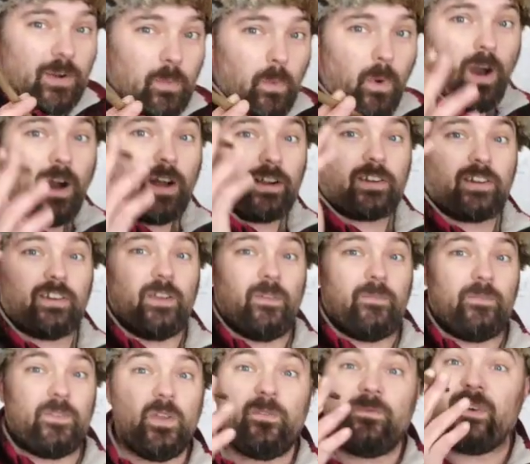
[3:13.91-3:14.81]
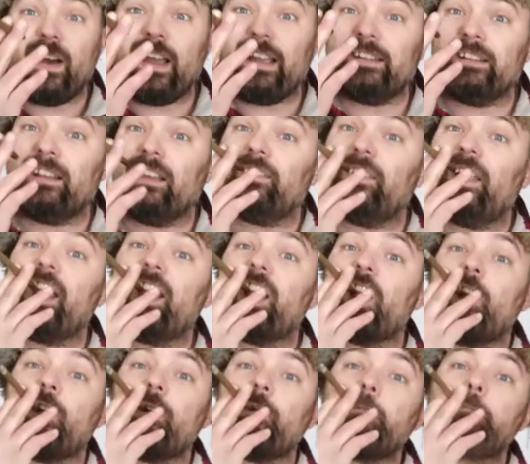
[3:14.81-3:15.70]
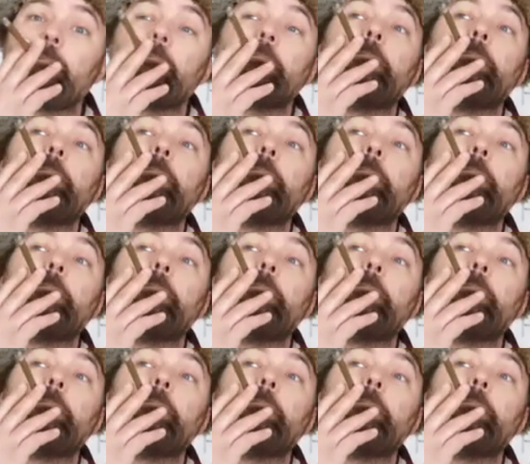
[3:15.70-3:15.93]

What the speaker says: and water if you find it later.